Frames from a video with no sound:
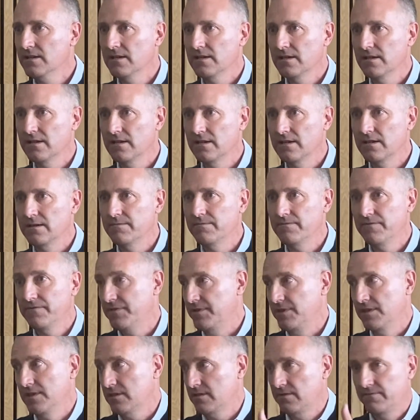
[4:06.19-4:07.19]
for
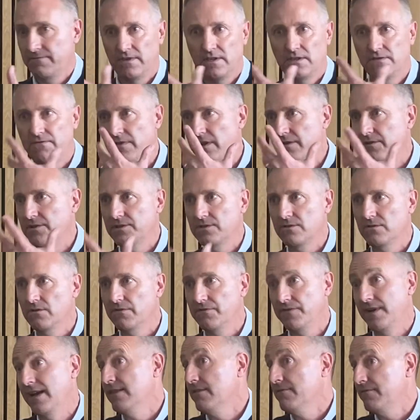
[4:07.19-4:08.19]
this very
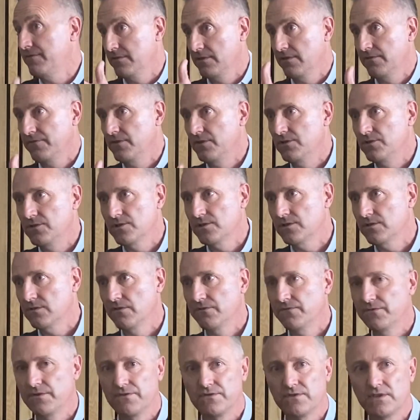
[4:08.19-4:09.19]
stuff, and for the future
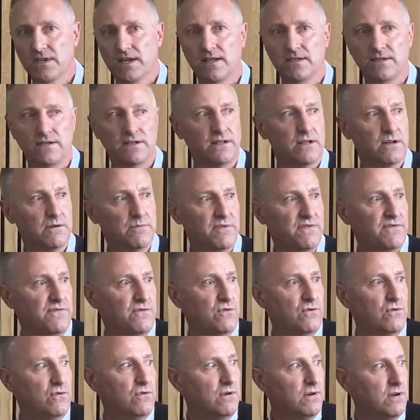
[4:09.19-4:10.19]
stuff we've said, you know,
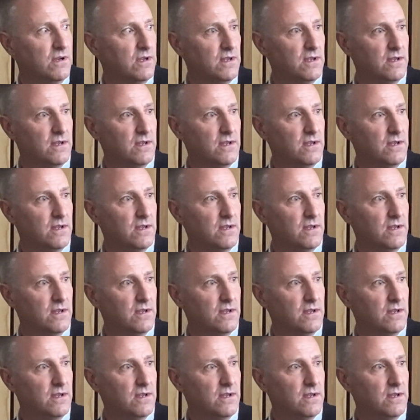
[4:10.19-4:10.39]
before